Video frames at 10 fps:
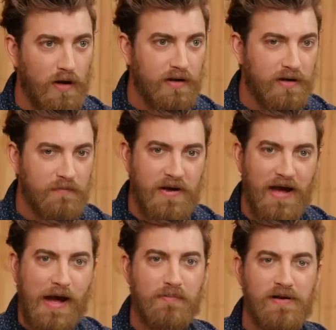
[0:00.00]
what could be um,
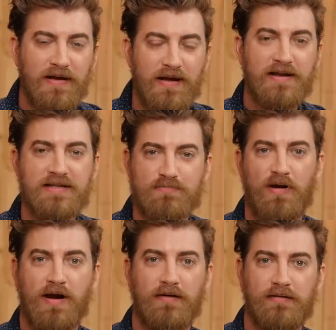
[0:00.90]
happening in his
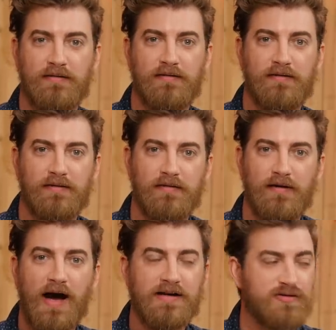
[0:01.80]
brain?
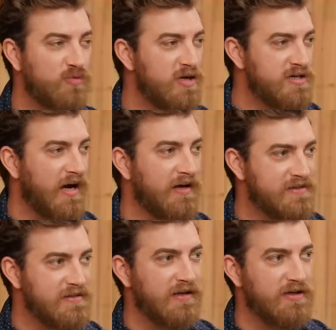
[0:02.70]
I wish I could see